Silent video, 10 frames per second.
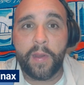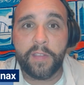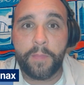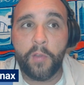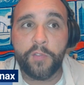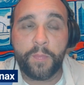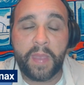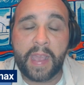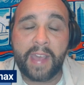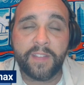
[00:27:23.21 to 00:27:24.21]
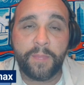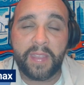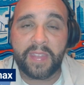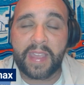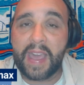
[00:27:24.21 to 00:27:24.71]
as opposed to being asked to be
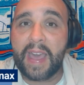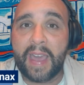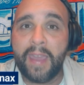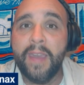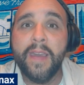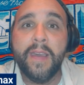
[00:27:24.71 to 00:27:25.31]
the guy